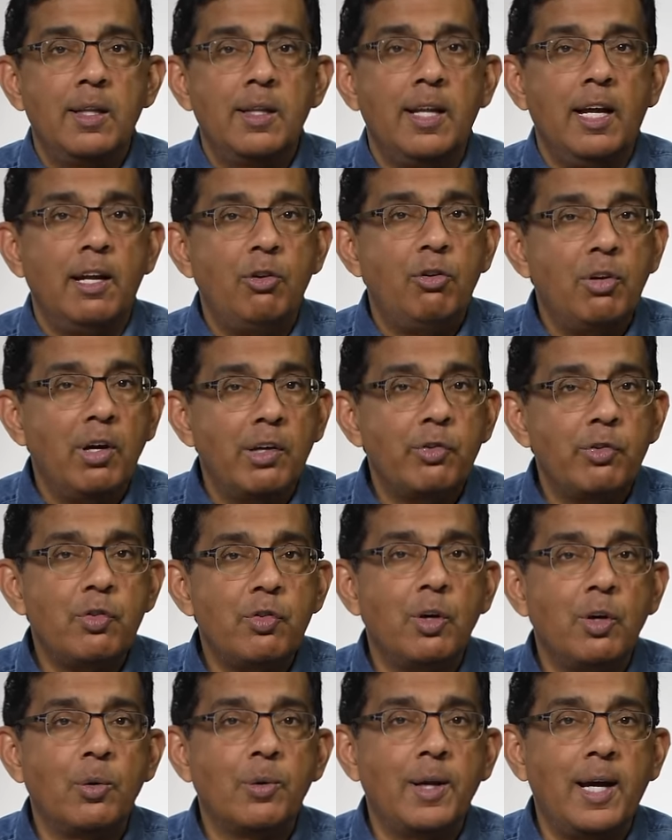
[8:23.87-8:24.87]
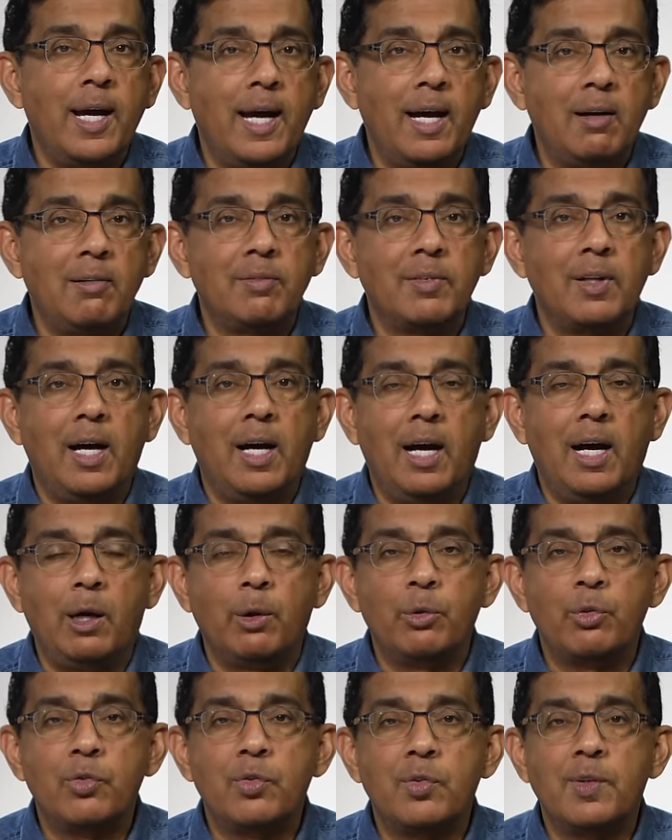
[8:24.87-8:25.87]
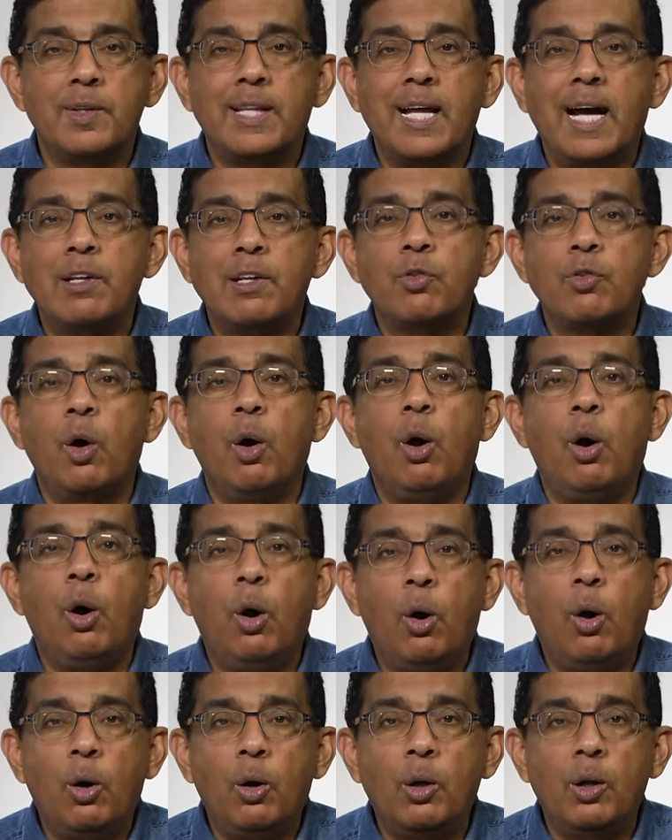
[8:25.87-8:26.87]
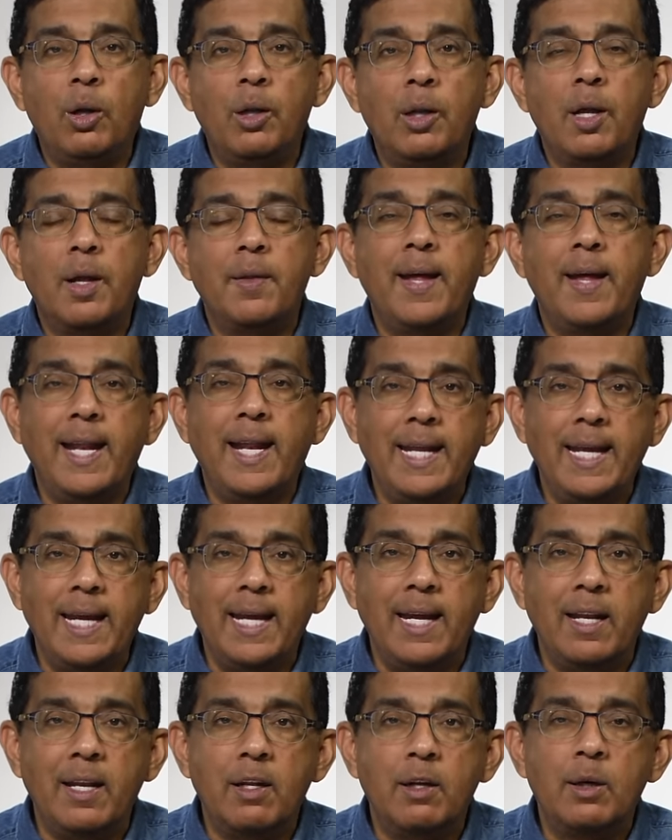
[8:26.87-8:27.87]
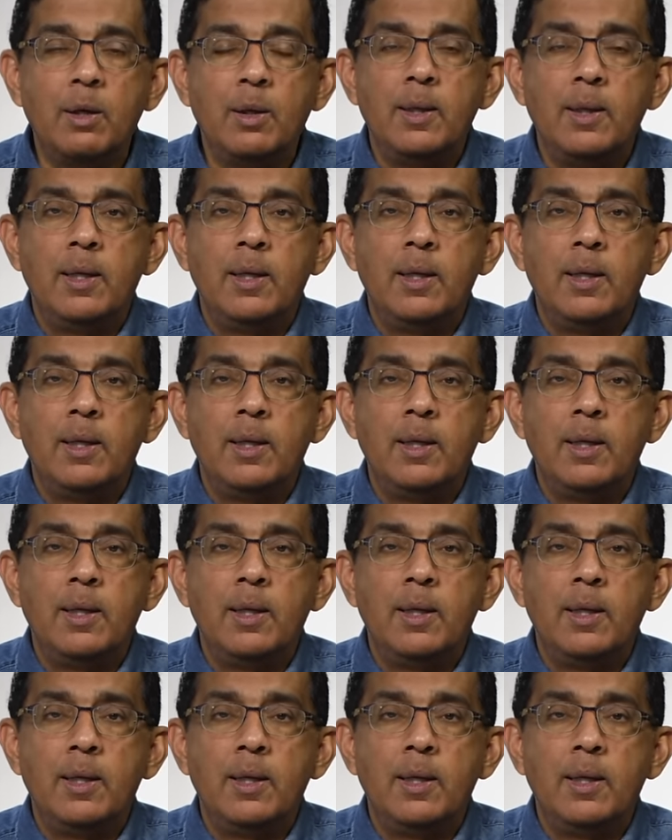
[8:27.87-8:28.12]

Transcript: They just don't have the House. That's all they need.